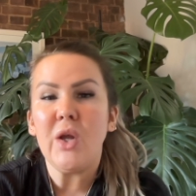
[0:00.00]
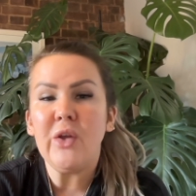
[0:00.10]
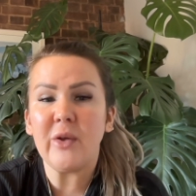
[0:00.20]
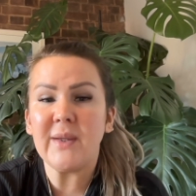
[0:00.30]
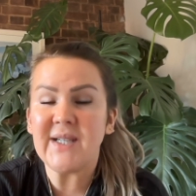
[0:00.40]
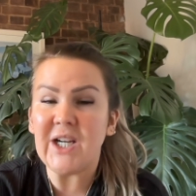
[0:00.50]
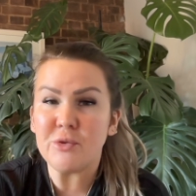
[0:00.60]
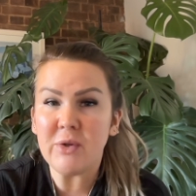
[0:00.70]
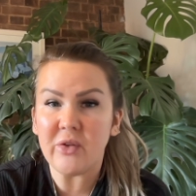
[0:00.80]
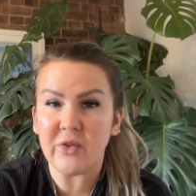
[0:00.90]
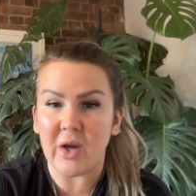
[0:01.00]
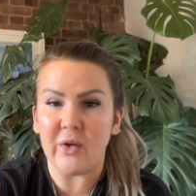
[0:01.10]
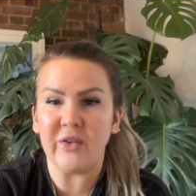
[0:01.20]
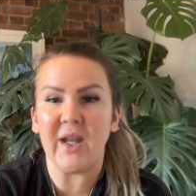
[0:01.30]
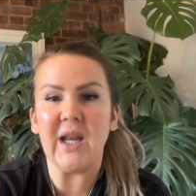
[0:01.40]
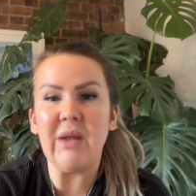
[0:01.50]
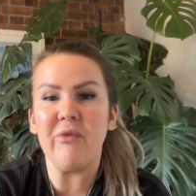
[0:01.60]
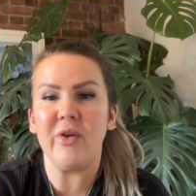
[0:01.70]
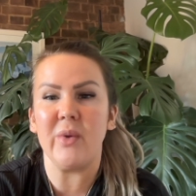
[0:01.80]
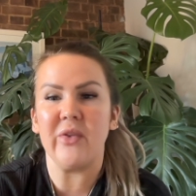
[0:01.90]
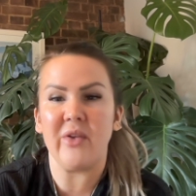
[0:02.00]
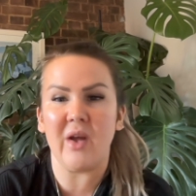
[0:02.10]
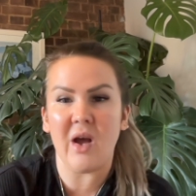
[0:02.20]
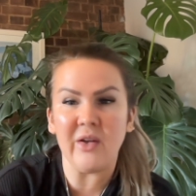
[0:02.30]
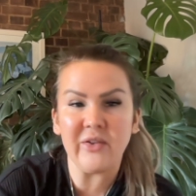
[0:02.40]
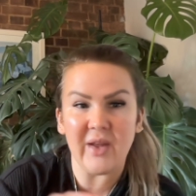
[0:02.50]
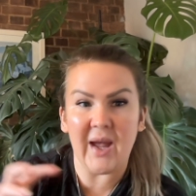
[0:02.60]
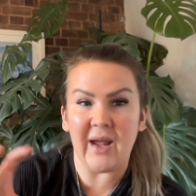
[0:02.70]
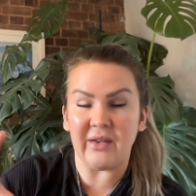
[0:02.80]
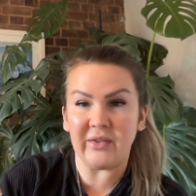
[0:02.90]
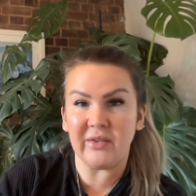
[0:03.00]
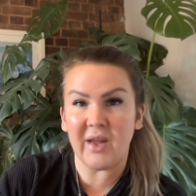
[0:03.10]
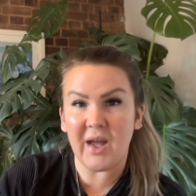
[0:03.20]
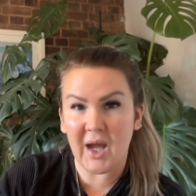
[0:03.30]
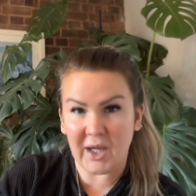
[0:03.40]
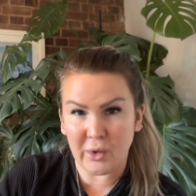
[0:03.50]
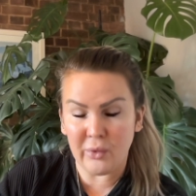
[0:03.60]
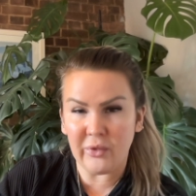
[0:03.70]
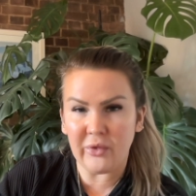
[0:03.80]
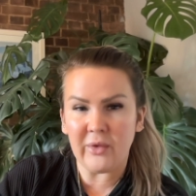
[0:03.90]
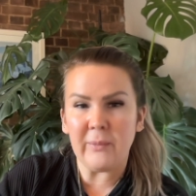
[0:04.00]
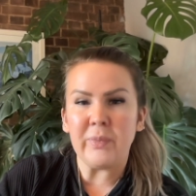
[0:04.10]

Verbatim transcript: So, attachment styles can influence us as adults